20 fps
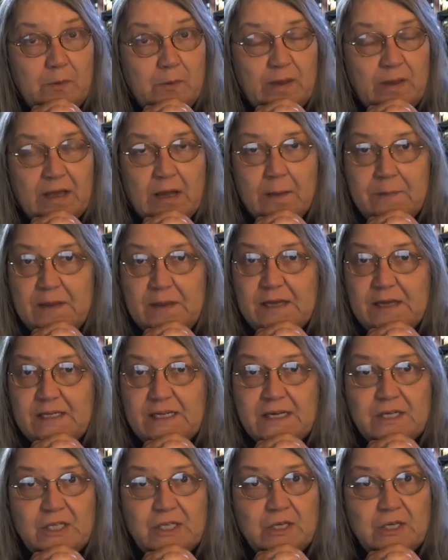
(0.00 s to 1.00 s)
We got to pay
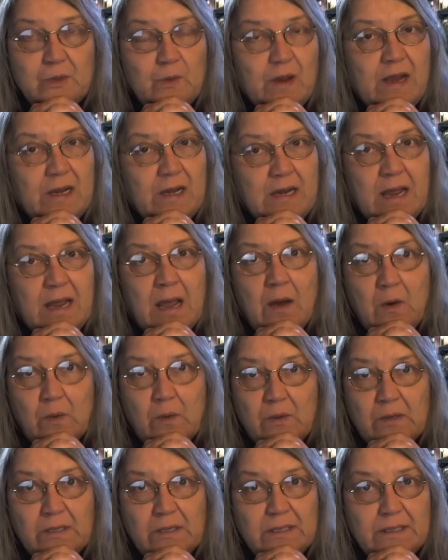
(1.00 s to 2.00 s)
attention right now.
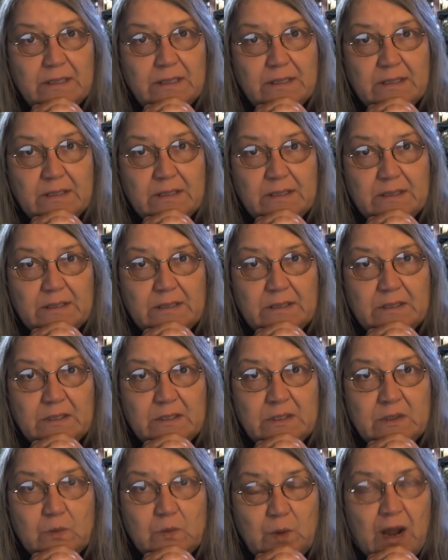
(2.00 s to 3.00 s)

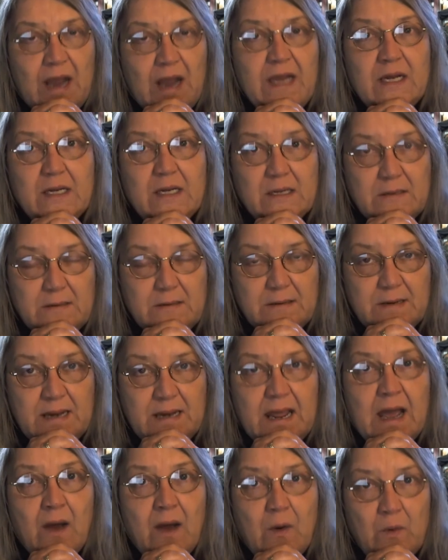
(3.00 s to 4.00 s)
Right
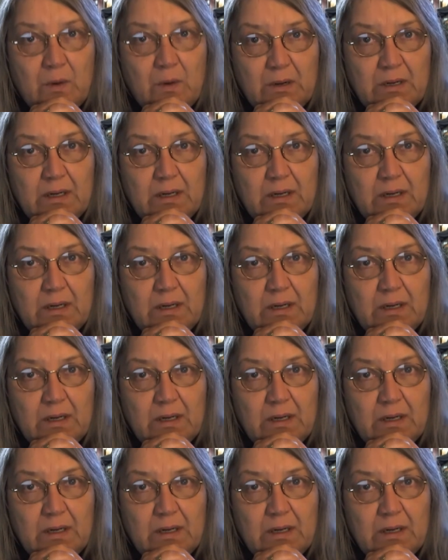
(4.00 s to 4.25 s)
now.